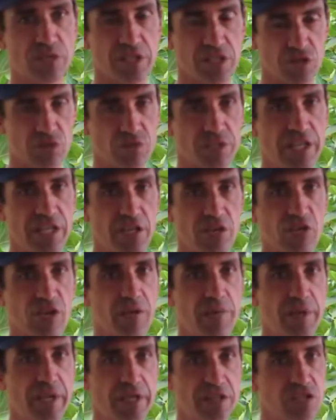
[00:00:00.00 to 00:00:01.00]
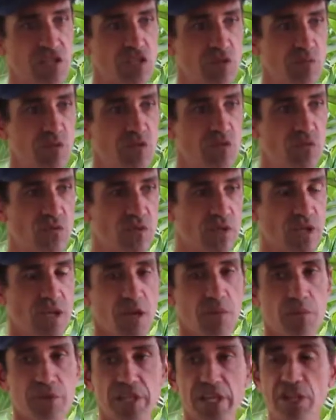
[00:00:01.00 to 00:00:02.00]
It's really creamy. It's smooth.
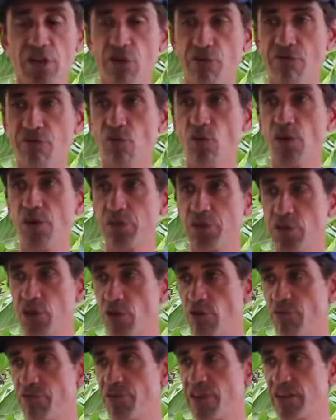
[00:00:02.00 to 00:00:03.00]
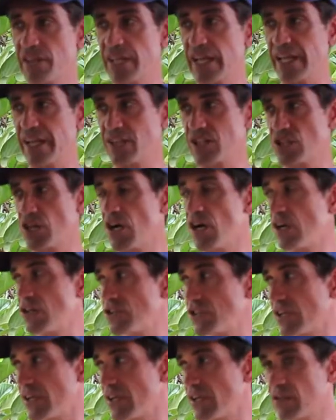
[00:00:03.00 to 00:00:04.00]
But then your 4th and your 5th day, it's
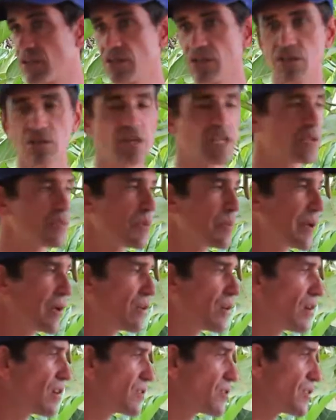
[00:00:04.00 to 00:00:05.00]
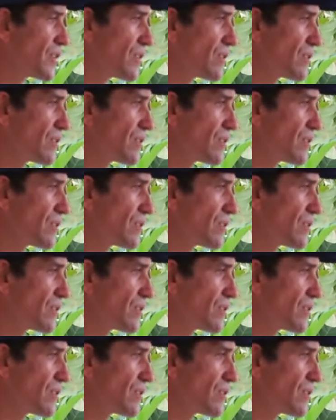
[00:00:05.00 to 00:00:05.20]
conching. You asked me about conching.